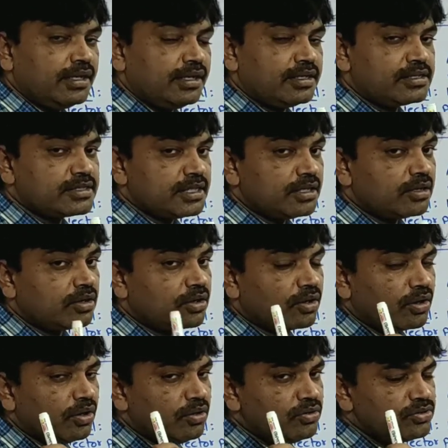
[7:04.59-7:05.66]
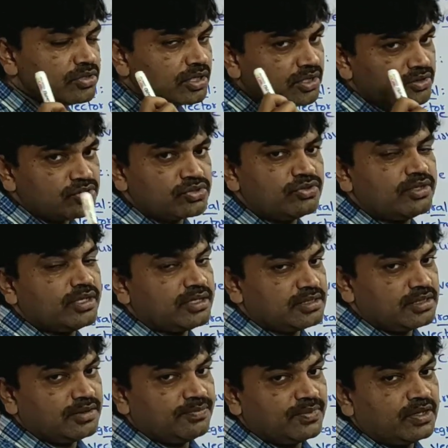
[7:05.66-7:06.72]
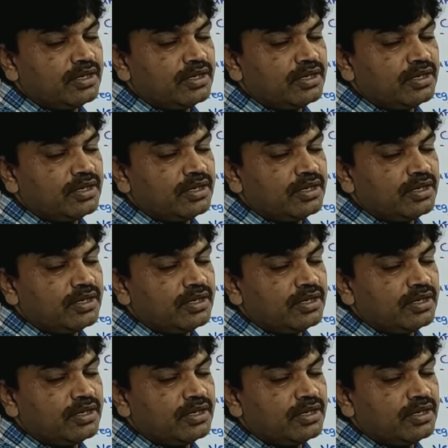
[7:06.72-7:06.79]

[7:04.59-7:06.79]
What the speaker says: it is a closure curve students.